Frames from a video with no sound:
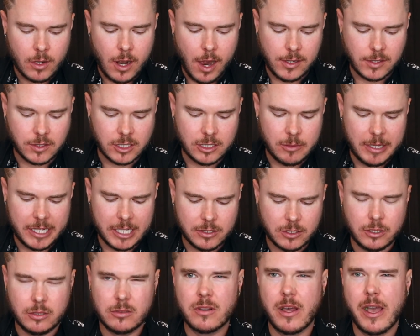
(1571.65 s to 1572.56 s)
It's gonna make
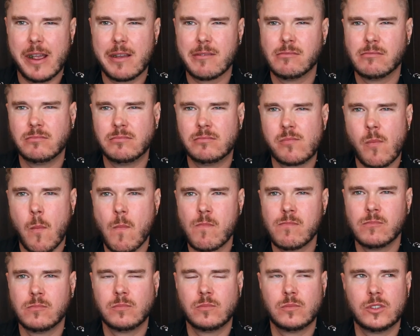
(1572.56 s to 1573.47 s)
it too like
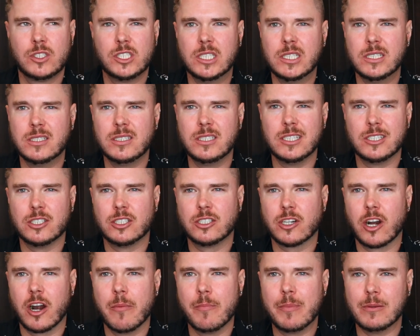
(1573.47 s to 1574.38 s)
cheesy and
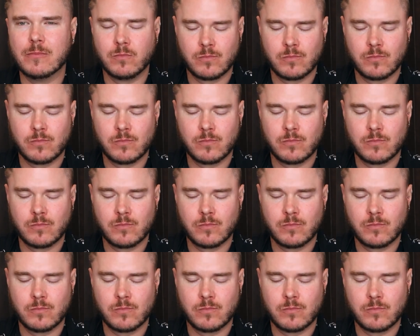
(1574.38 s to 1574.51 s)
sharp,